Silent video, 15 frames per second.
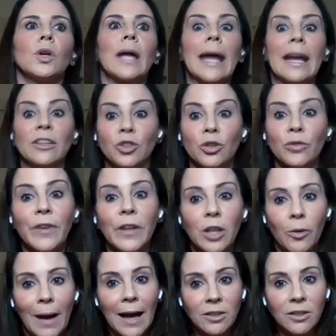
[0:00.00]
And your
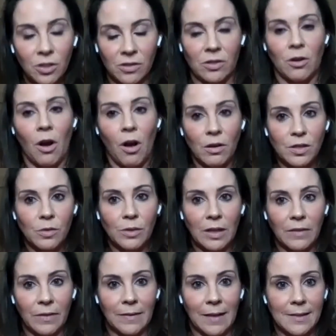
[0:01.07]
fellow actors are also
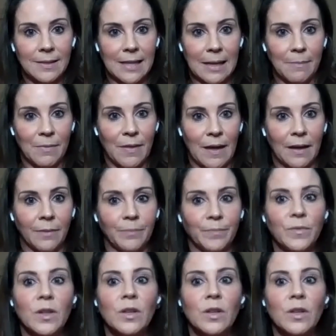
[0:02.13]
giving that same thing.